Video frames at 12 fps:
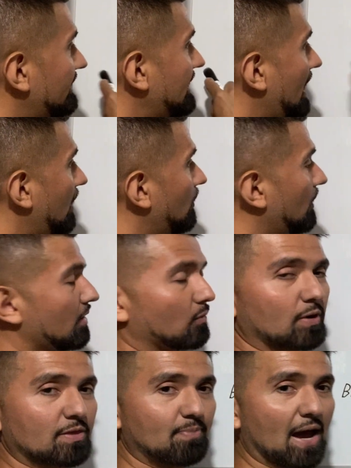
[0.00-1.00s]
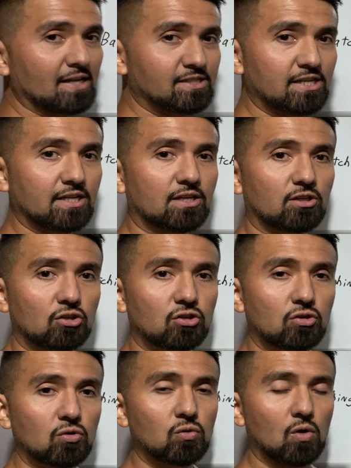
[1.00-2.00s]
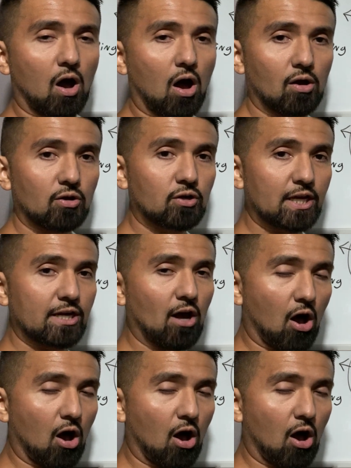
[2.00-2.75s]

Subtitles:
Now, with batching, you can